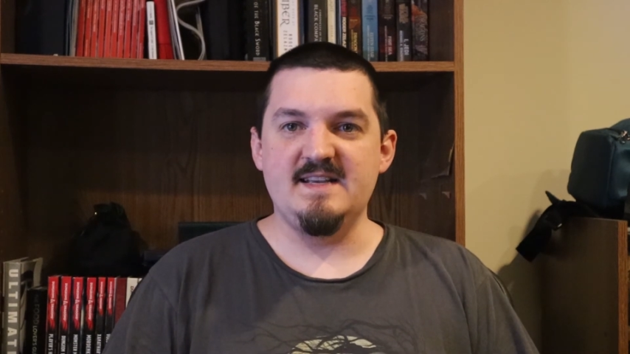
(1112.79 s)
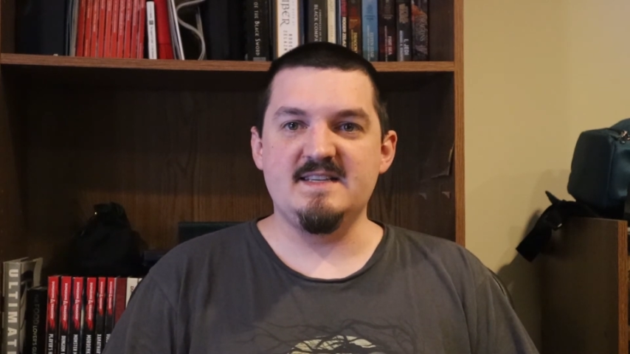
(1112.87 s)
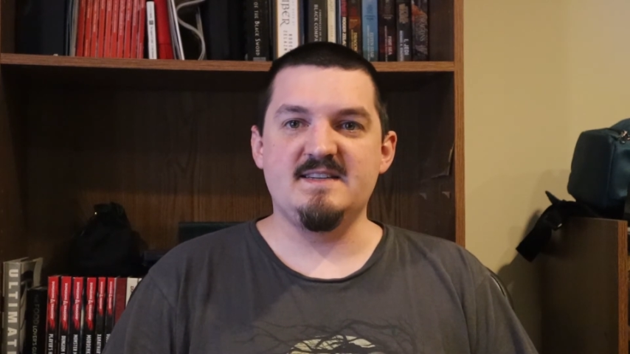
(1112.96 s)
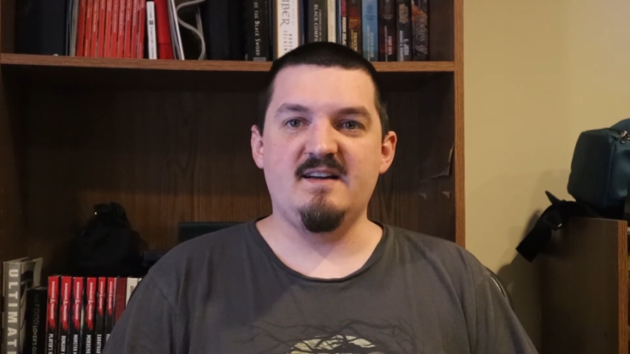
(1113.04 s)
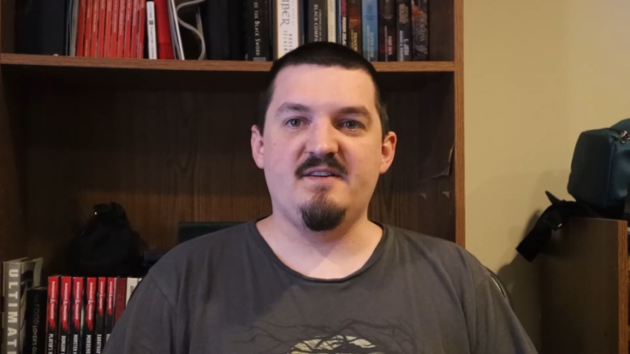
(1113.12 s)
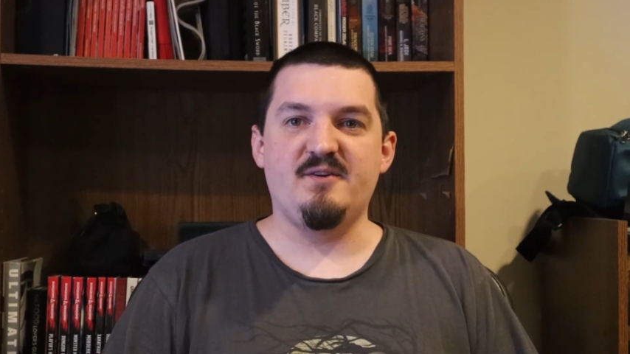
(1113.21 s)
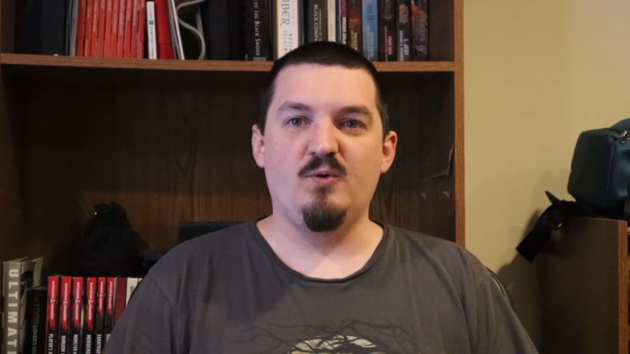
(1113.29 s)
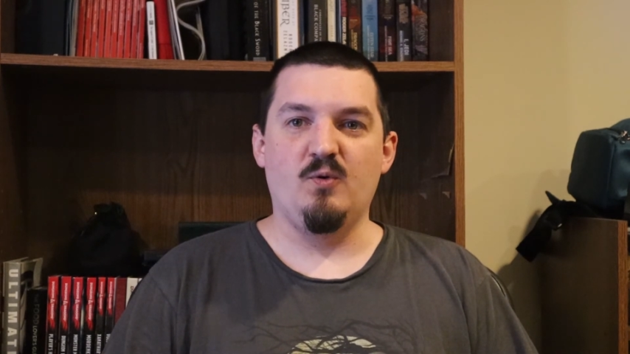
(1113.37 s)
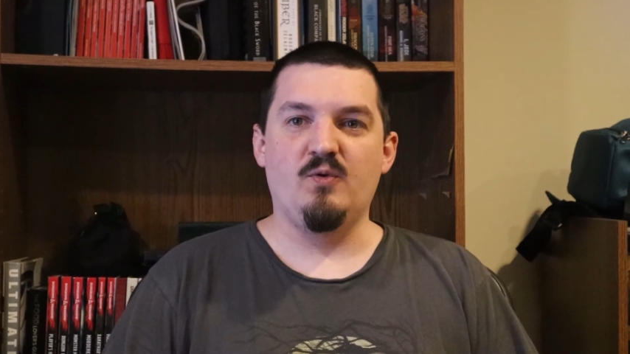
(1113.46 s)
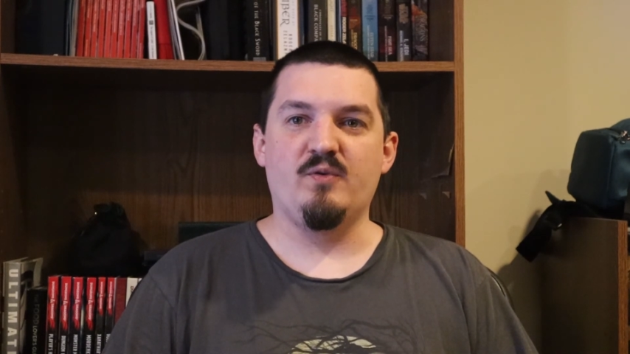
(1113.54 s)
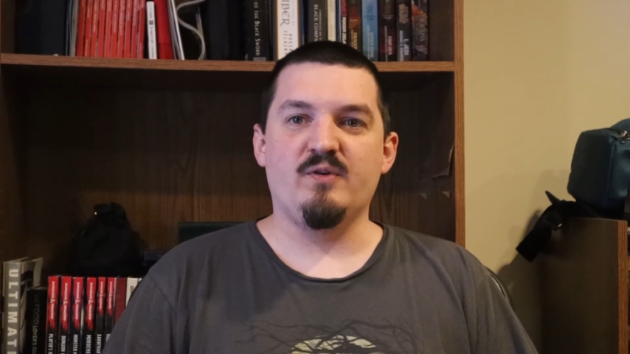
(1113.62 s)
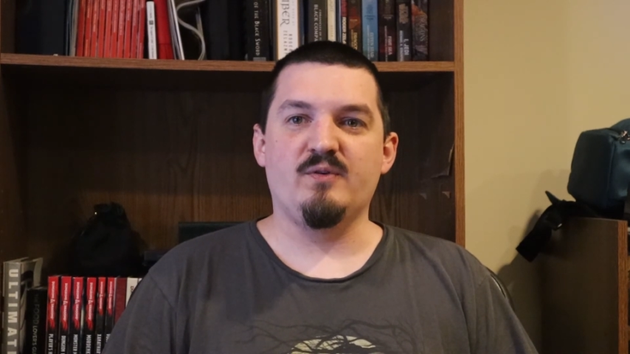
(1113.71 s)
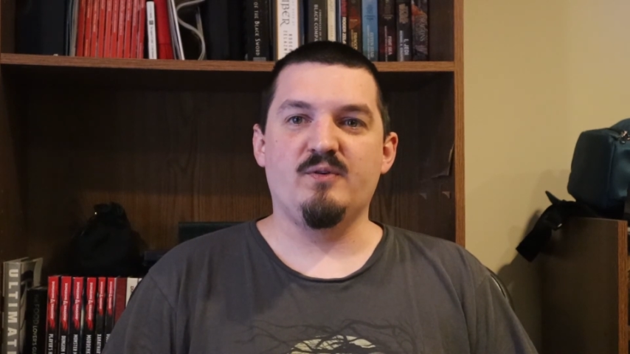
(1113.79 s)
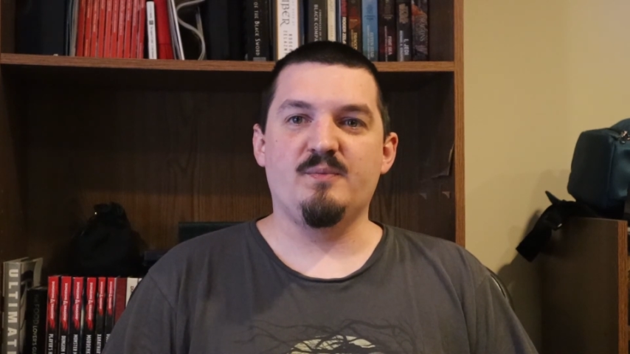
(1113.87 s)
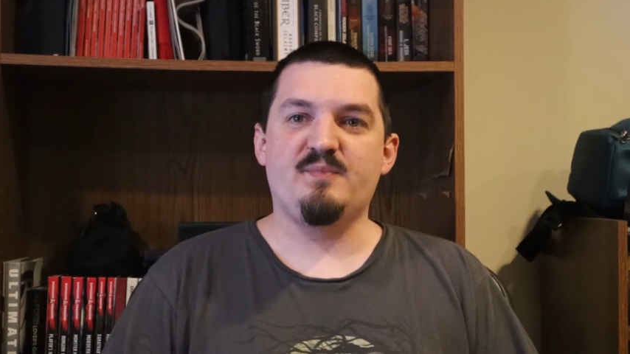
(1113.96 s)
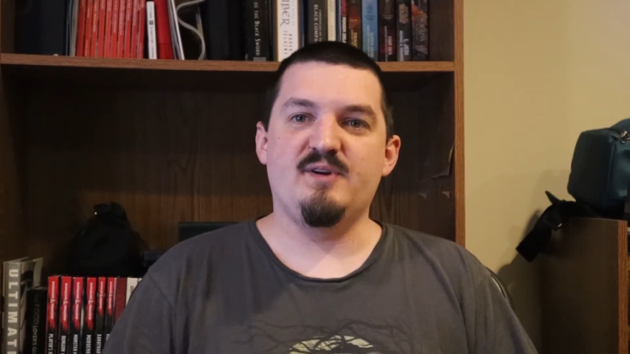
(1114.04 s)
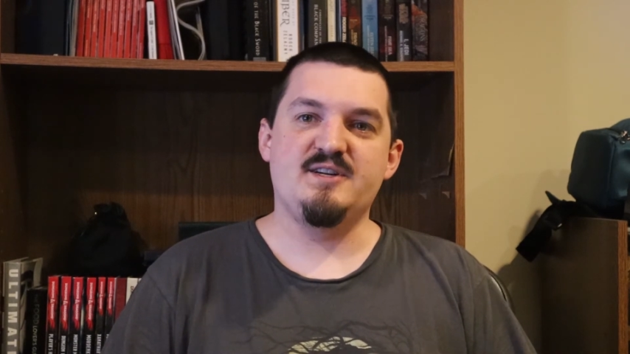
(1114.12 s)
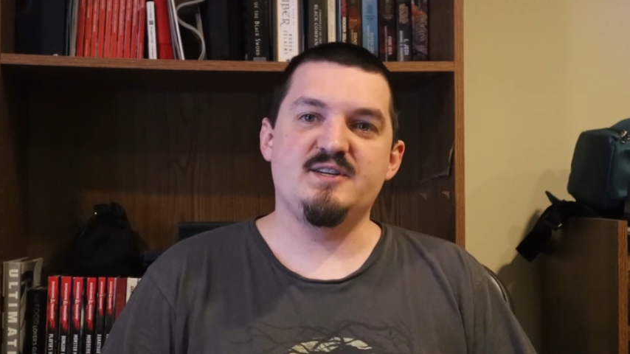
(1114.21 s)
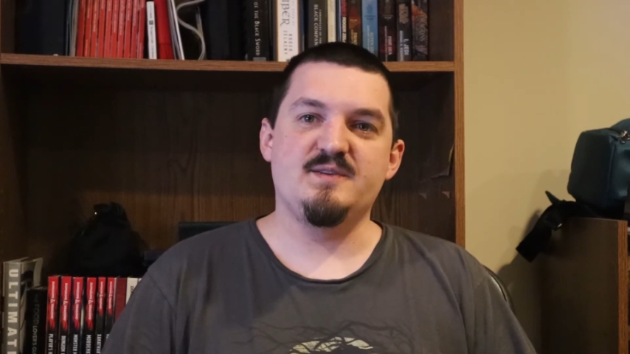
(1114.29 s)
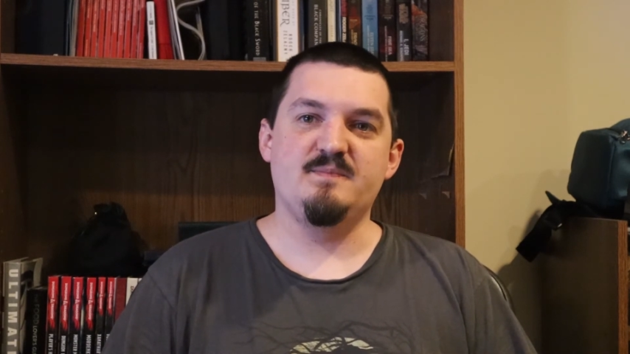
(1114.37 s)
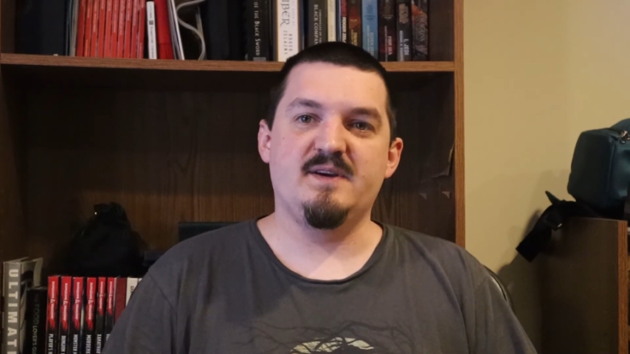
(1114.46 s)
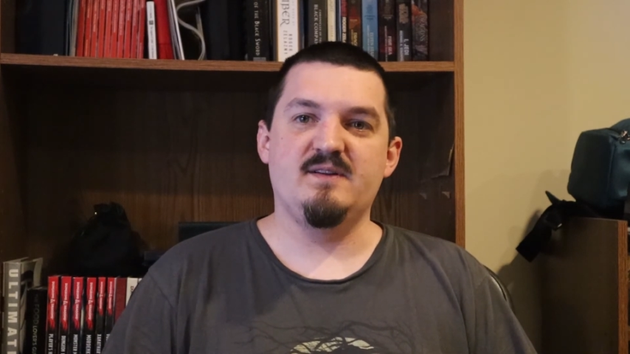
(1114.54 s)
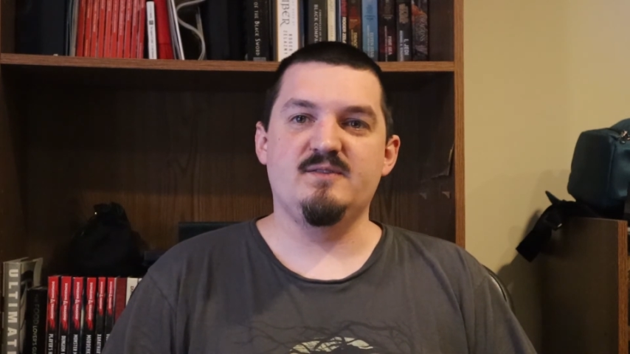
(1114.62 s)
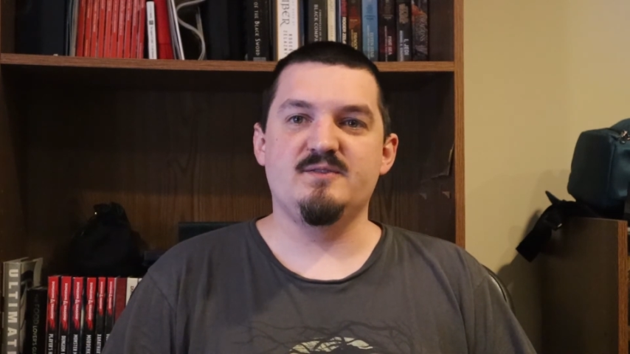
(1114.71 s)
is not ore or precious
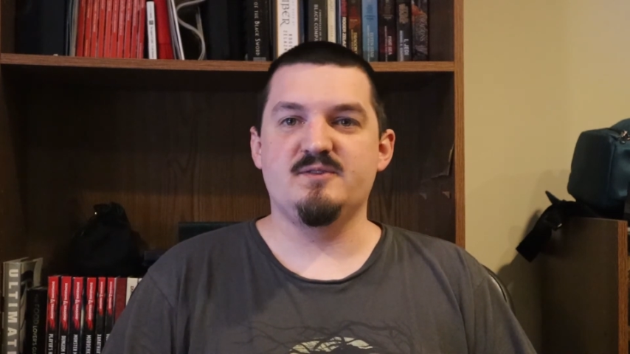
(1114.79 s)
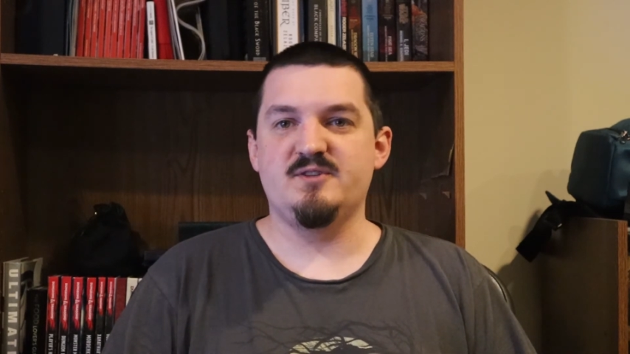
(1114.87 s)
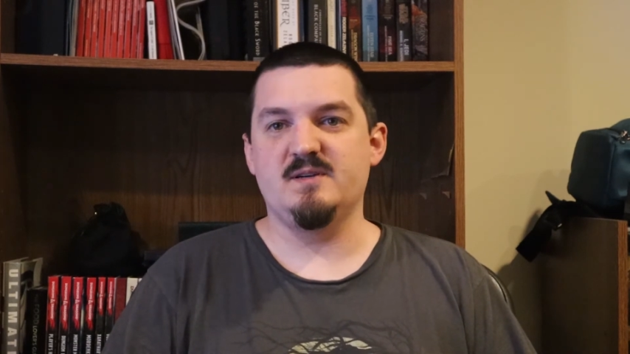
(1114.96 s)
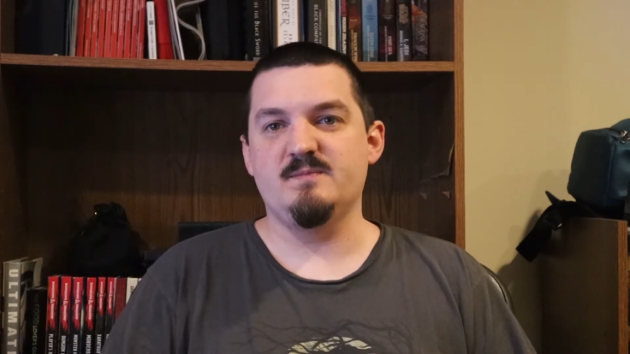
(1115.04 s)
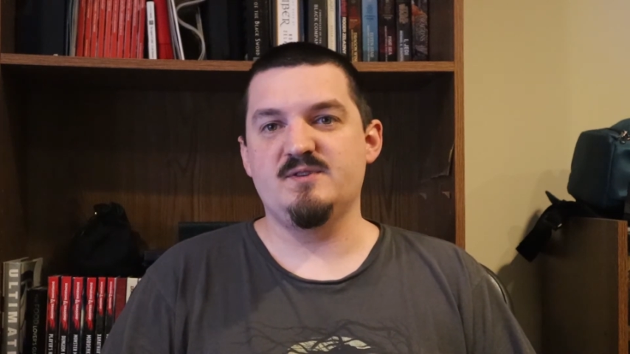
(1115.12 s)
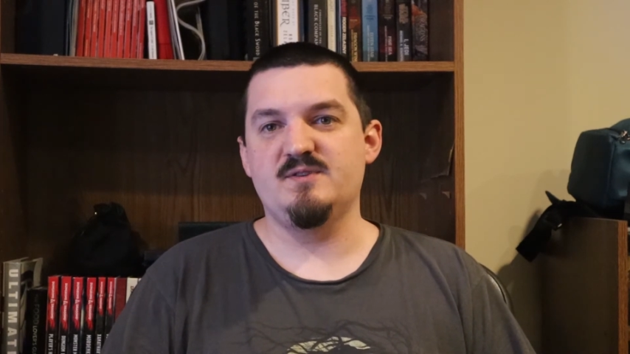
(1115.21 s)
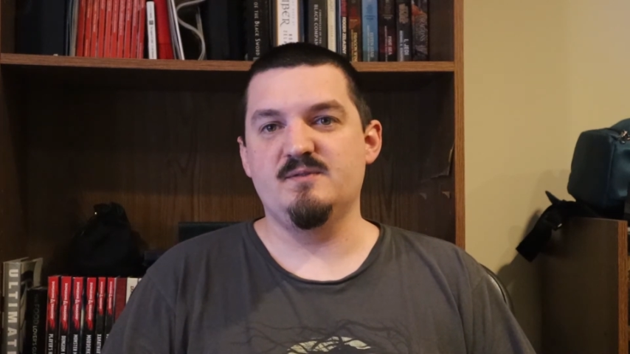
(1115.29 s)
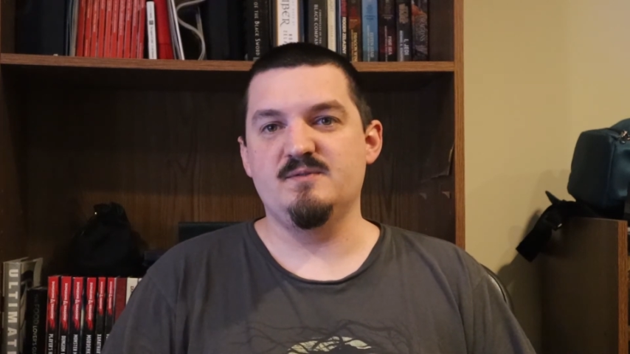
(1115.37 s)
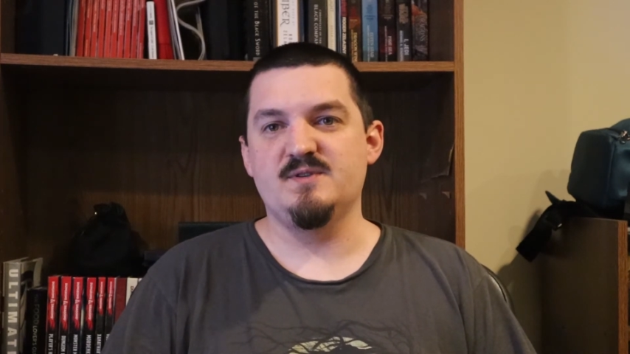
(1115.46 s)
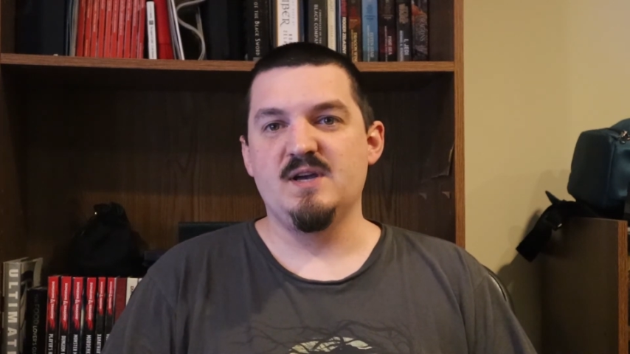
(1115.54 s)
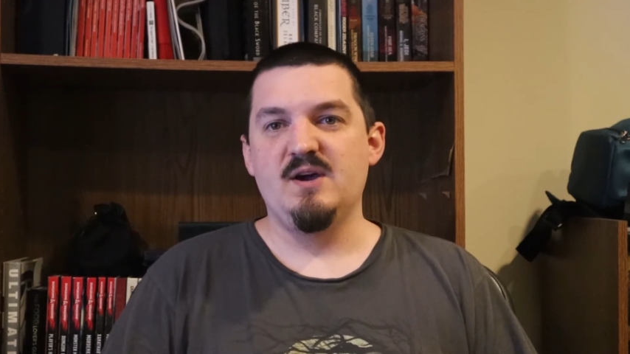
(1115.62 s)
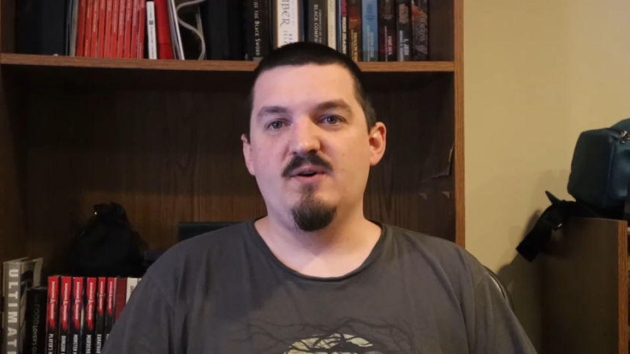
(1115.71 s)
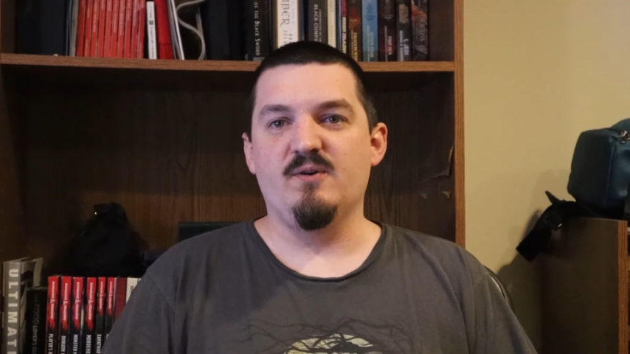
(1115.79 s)
metals or gemstones